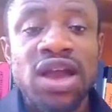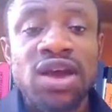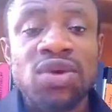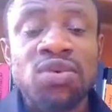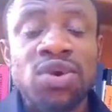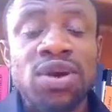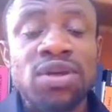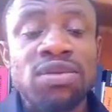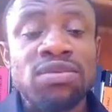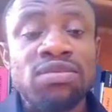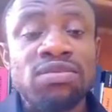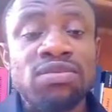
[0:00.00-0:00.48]

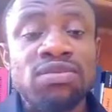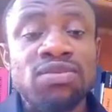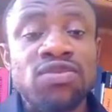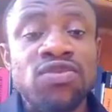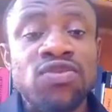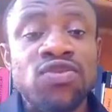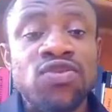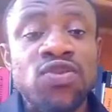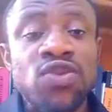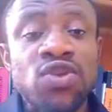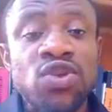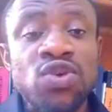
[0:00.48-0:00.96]
when
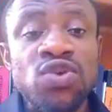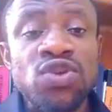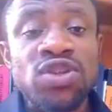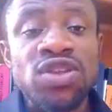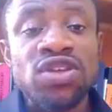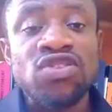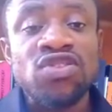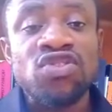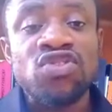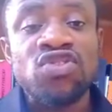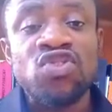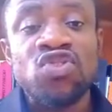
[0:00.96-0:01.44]
fluid
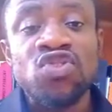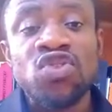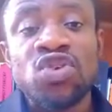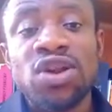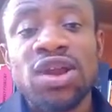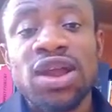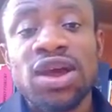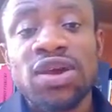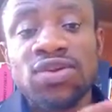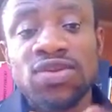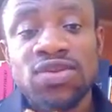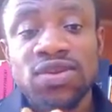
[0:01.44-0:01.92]
is
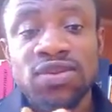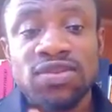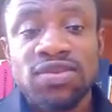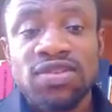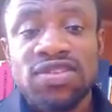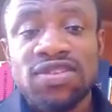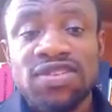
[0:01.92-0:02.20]
drawn out of the